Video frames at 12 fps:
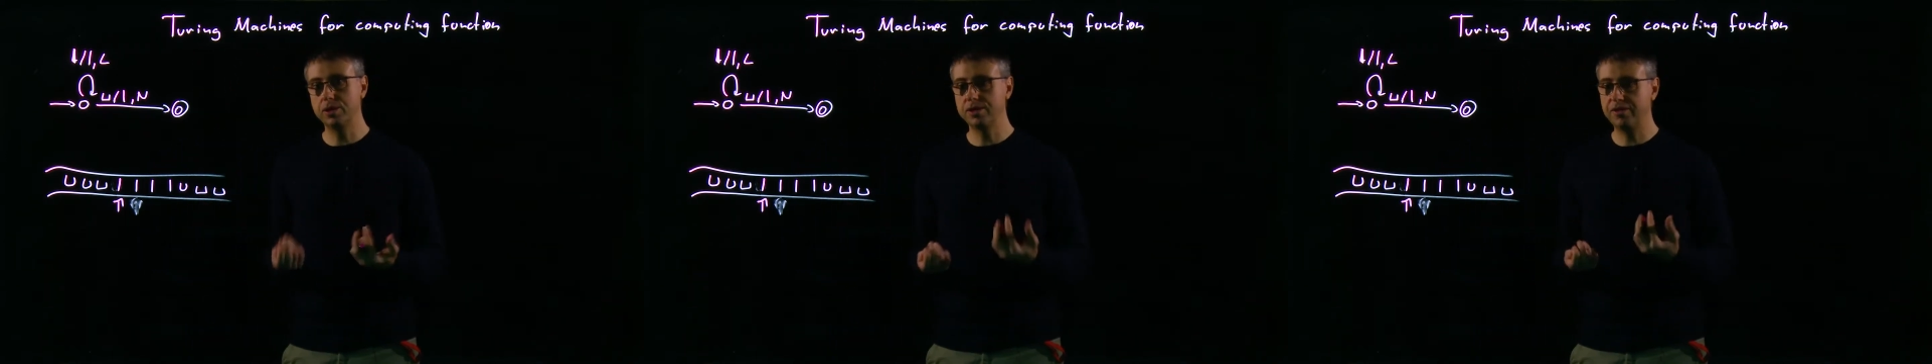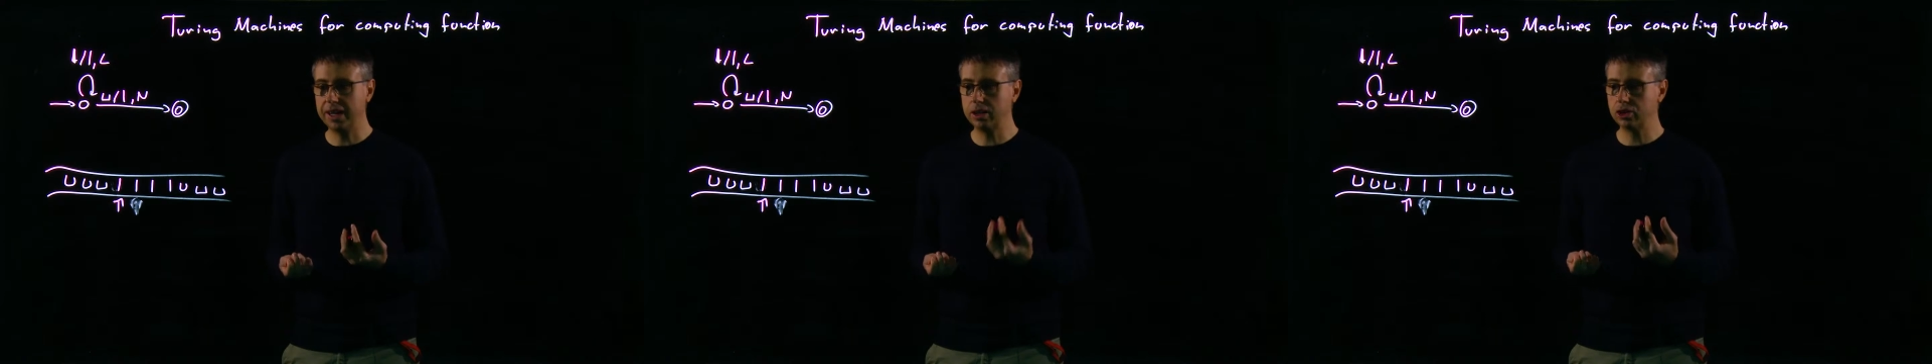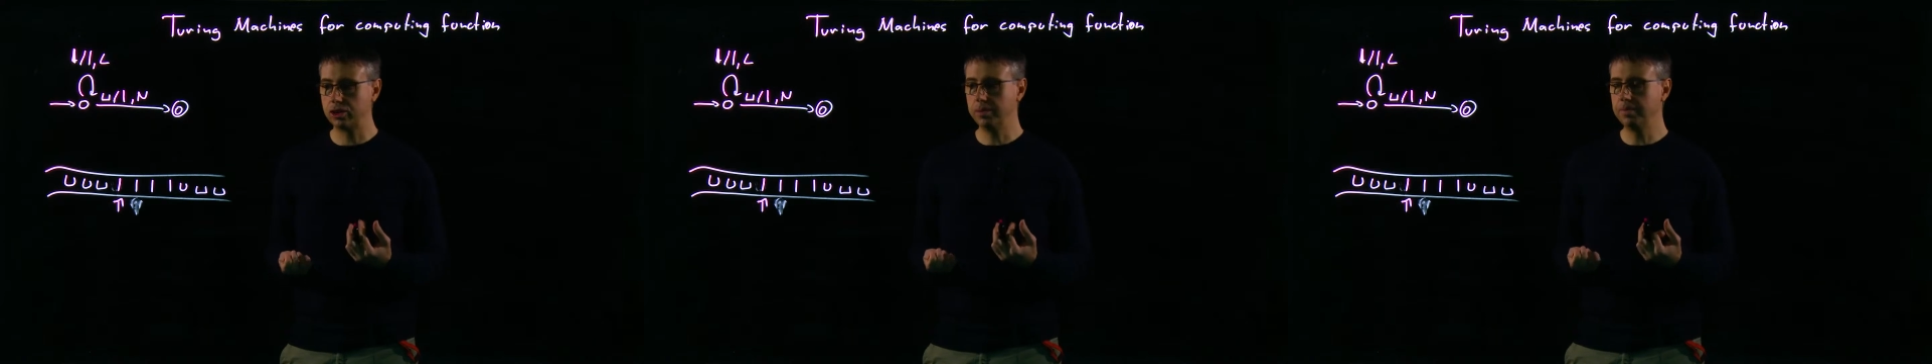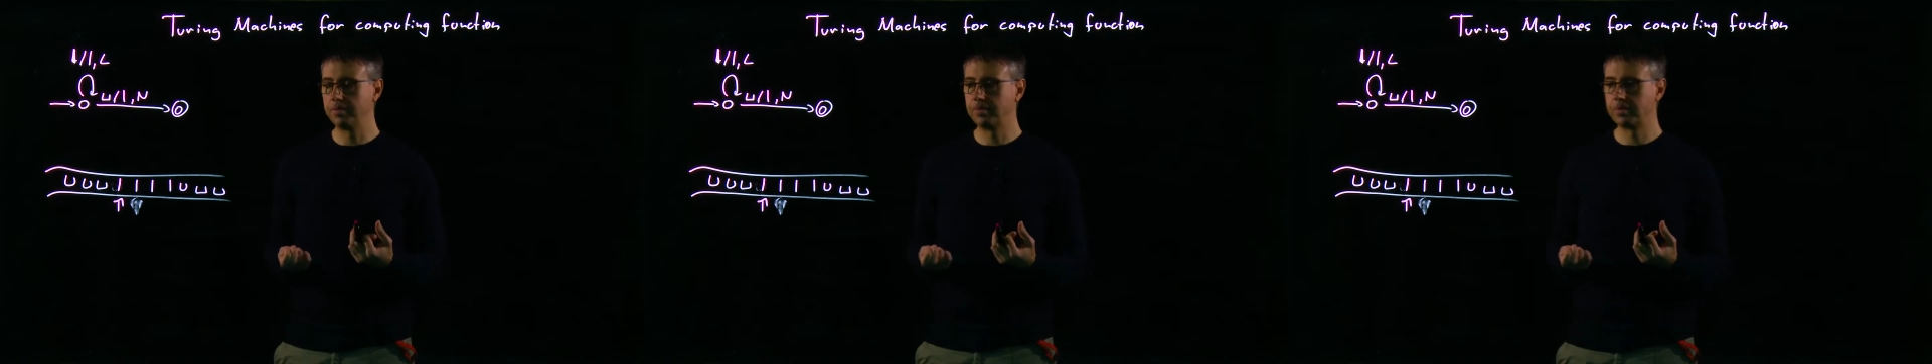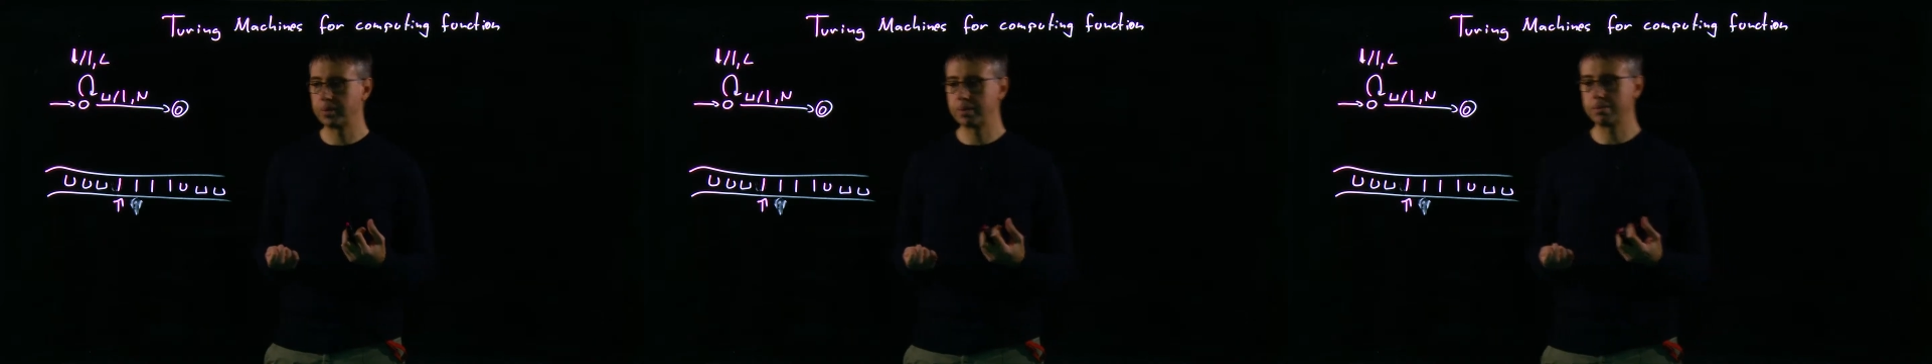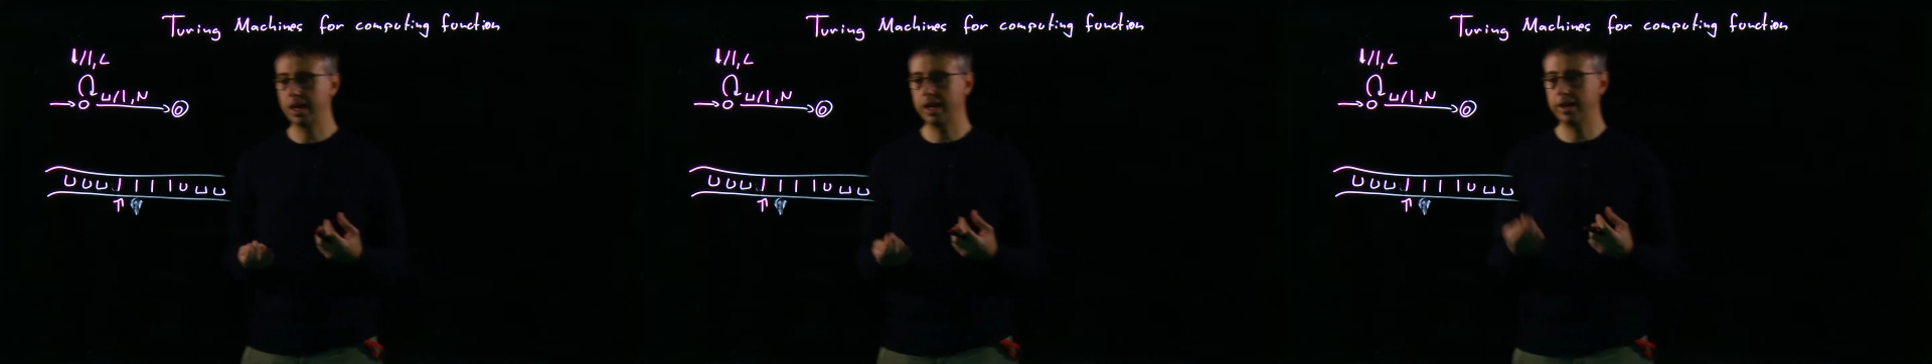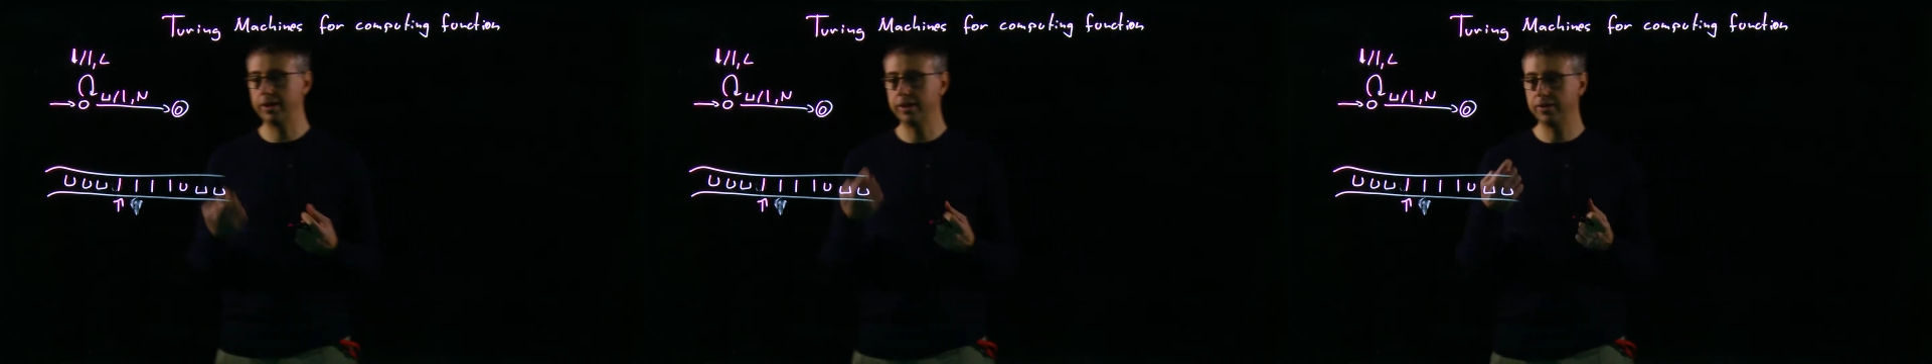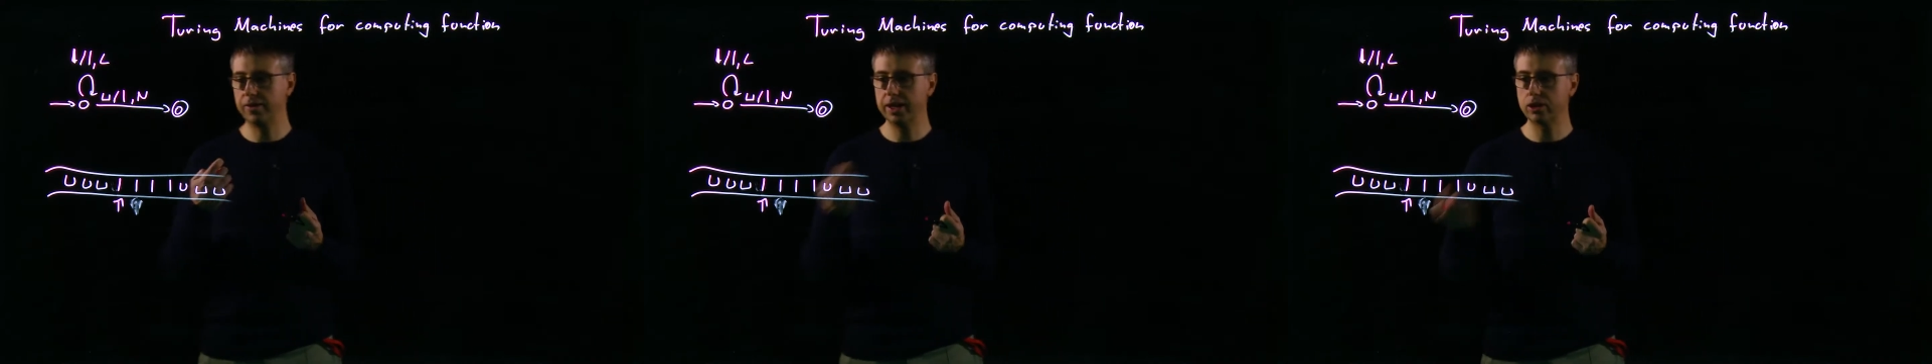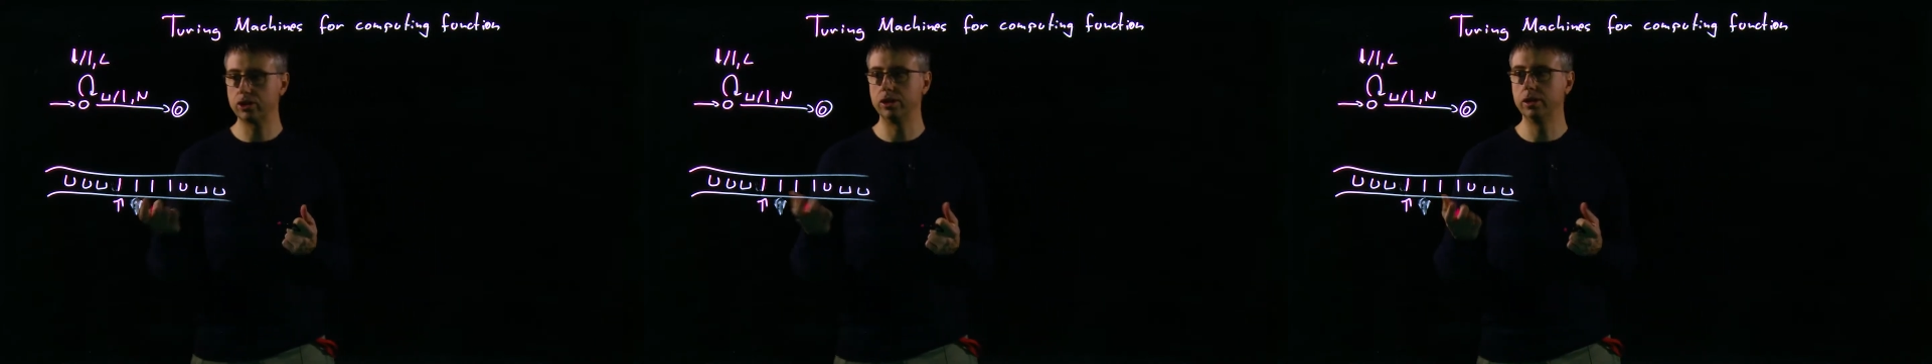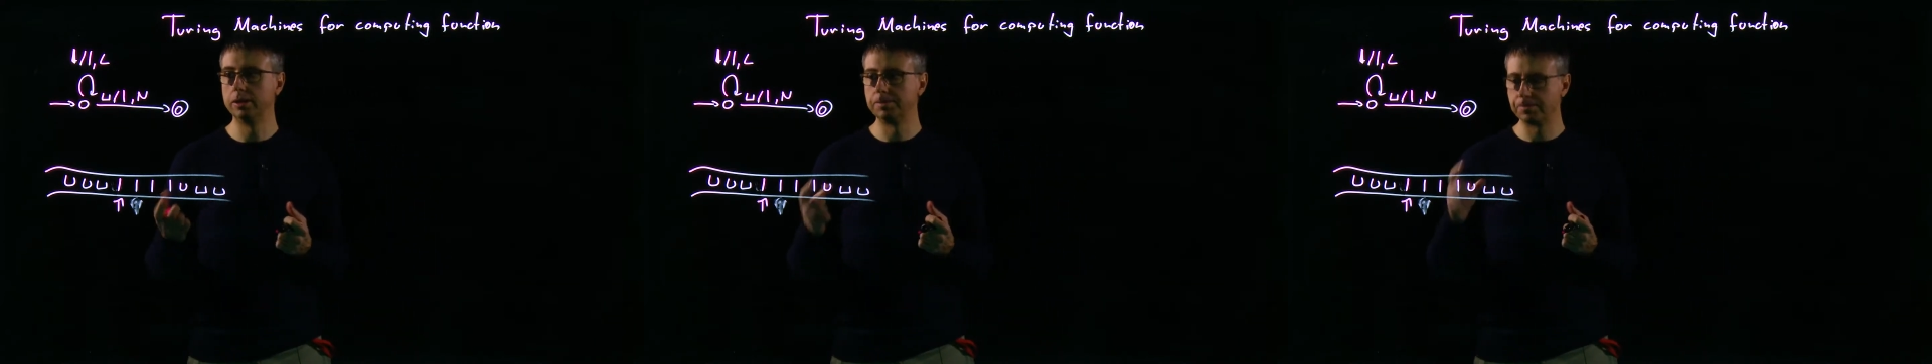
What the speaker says: a function, and this function